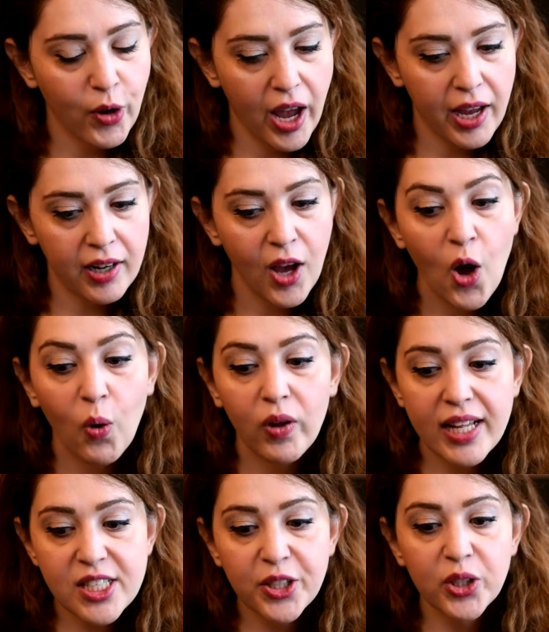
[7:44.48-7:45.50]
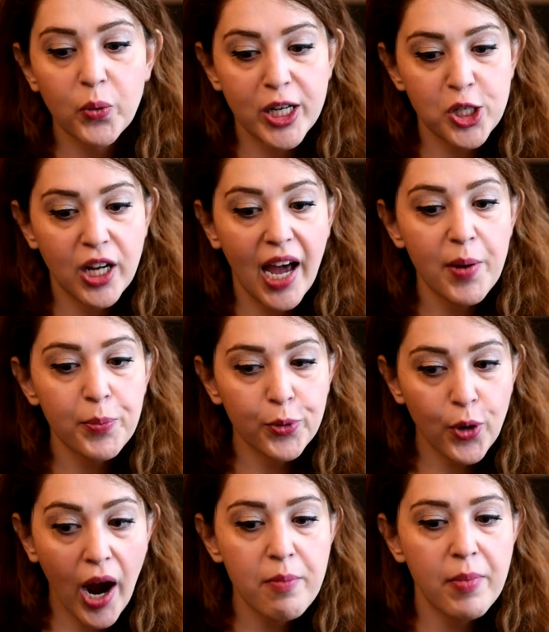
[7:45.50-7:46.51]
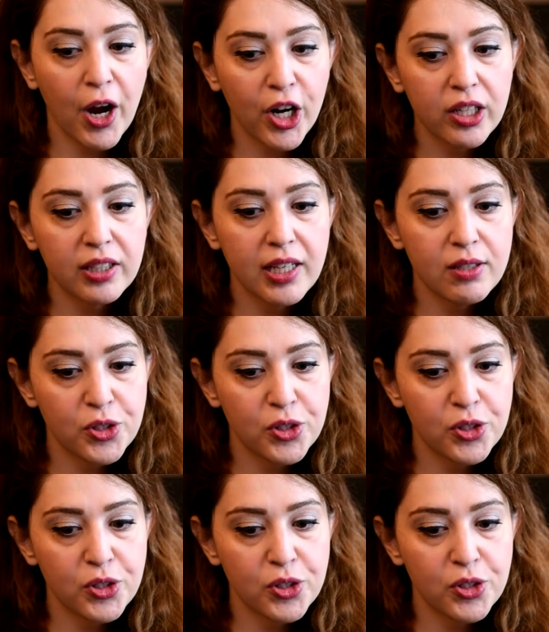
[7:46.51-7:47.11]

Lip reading: Right. Well, that's a good question. I primarily